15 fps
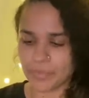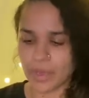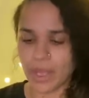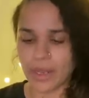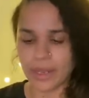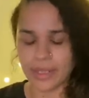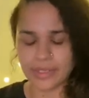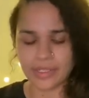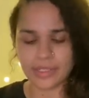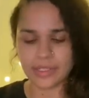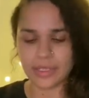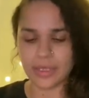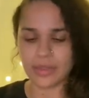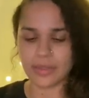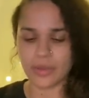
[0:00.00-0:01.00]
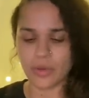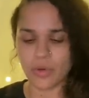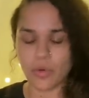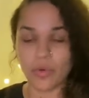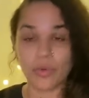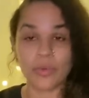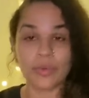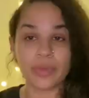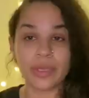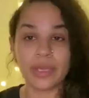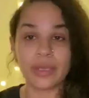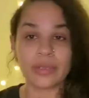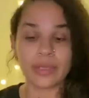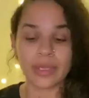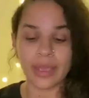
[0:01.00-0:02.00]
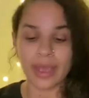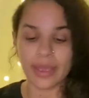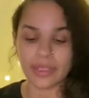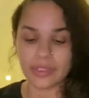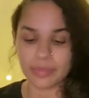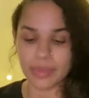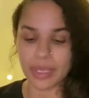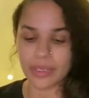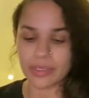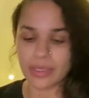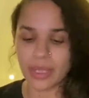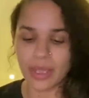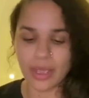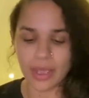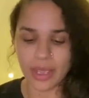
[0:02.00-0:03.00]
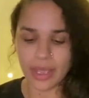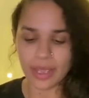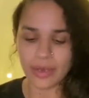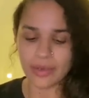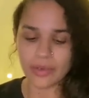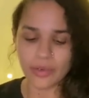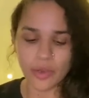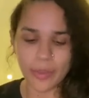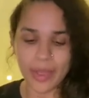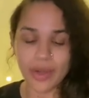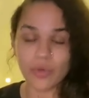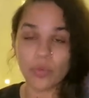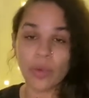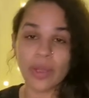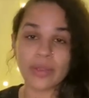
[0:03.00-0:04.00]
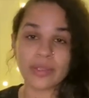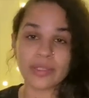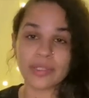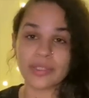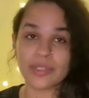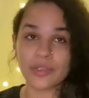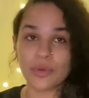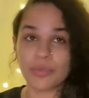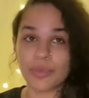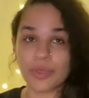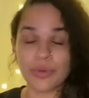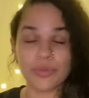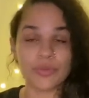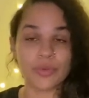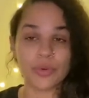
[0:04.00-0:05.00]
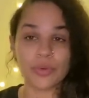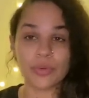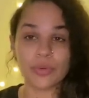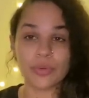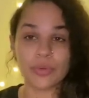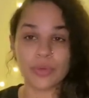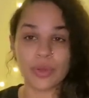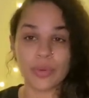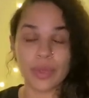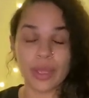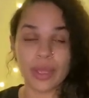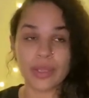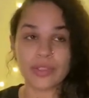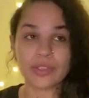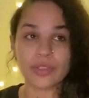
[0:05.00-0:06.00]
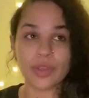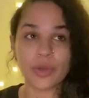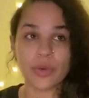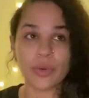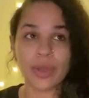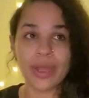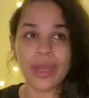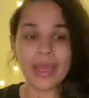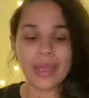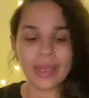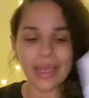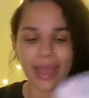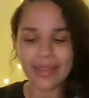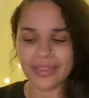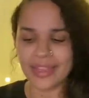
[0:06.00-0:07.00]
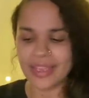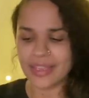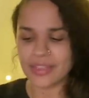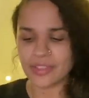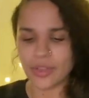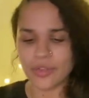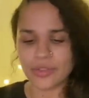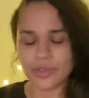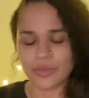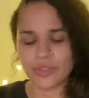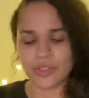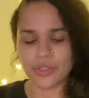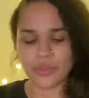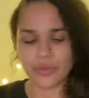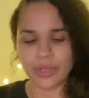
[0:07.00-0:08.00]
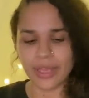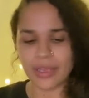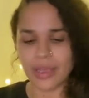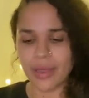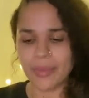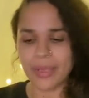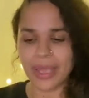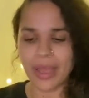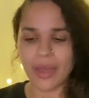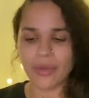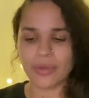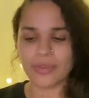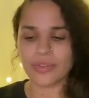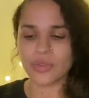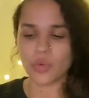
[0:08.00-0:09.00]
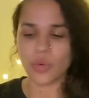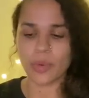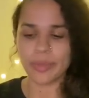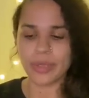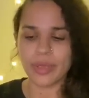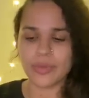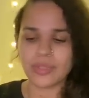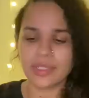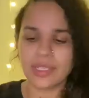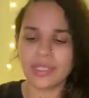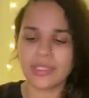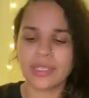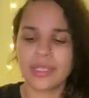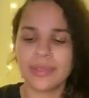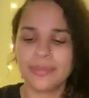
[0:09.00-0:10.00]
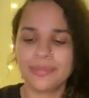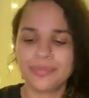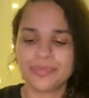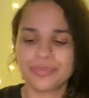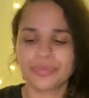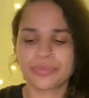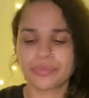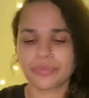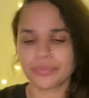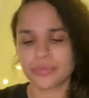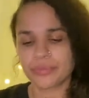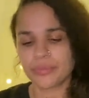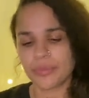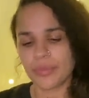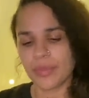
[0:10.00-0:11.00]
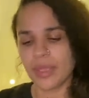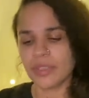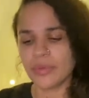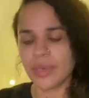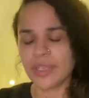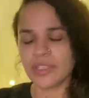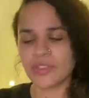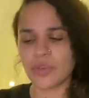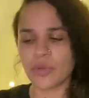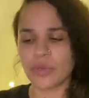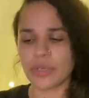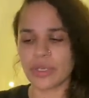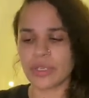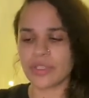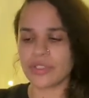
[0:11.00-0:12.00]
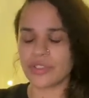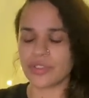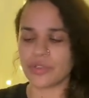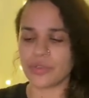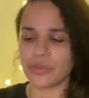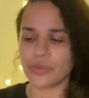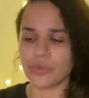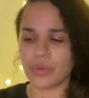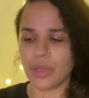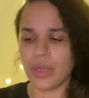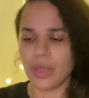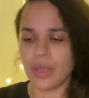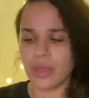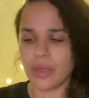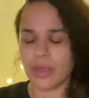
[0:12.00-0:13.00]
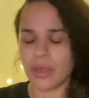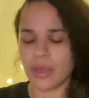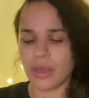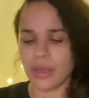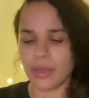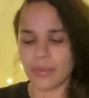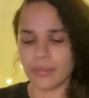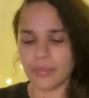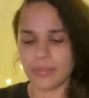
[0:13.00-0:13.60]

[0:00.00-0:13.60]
like to see the whole healing aspect. And no matter what, this is still beautiful, okay? So I think it's also, too, like coming out of Scorpio season. That's why it's so good to, I